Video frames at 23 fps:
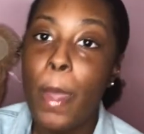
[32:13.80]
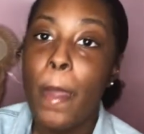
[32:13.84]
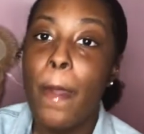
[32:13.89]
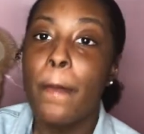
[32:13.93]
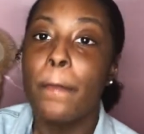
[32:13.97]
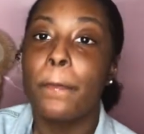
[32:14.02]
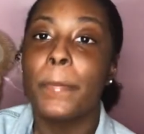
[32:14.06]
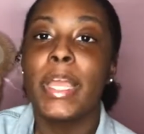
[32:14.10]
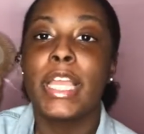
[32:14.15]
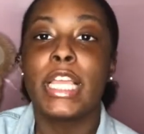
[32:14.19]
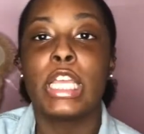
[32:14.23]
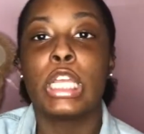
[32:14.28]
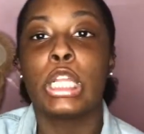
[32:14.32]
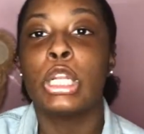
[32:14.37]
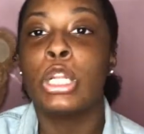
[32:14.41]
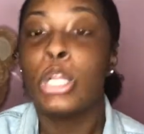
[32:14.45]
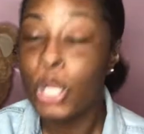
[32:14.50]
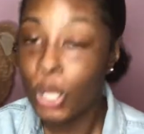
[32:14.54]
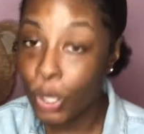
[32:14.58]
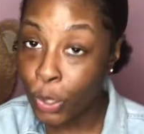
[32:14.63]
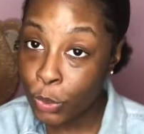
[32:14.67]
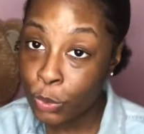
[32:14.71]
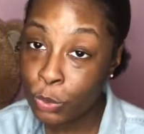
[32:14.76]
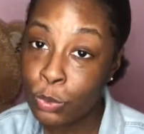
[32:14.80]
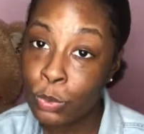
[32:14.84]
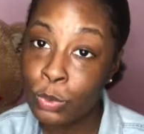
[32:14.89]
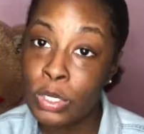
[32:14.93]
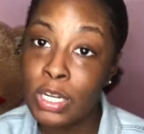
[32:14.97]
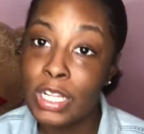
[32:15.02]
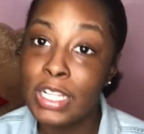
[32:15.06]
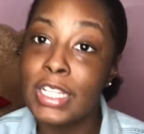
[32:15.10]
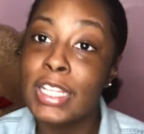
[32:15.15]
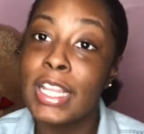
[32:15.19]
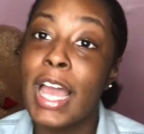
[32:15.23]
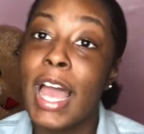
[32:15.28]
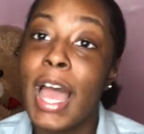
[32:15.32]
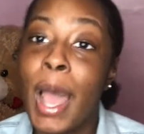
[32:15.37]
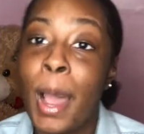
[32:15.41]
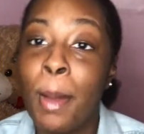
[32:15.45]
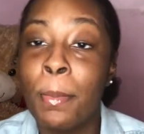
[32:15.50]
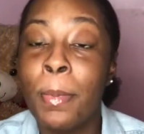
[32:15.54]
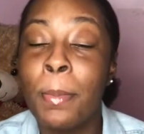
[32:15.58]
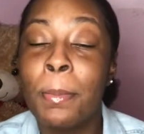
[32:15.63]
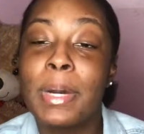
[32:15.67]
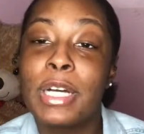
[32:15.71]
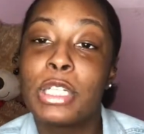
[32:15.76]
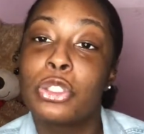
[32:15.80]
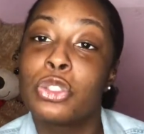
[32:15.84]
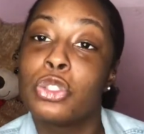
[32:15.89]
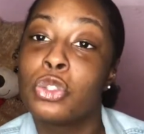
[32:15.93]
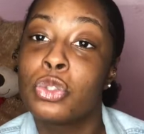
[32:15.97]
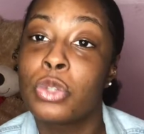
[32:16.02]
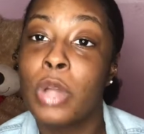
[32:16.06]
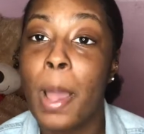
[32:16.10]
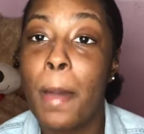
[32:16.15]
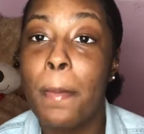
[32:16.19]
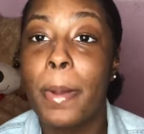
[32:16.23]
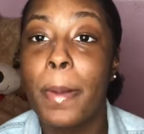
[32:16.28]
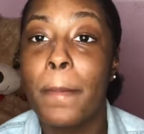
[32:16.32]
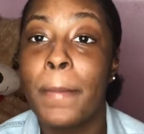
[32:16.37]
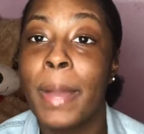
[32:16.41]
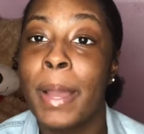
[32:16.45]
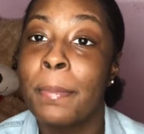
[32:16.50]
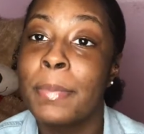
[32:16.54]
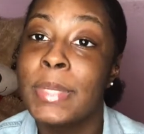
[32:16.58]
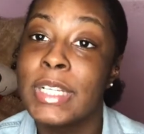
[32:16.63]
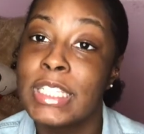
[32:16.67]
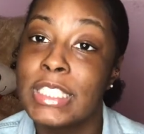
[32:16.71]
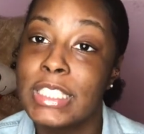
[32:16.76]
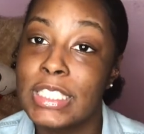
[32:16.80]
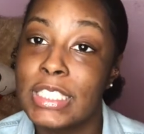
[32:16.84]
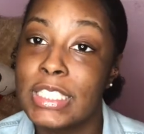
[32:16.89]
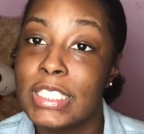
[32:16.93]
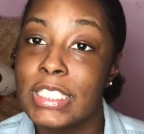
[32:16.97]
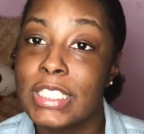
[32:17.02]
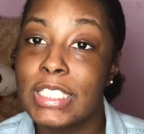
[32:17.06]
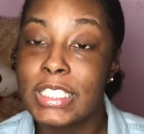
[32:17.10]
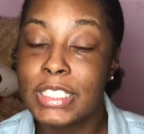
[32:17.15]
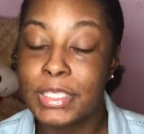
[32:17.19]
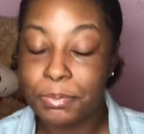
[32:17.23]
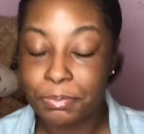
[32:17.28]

Make it known that I'm about to drop my business.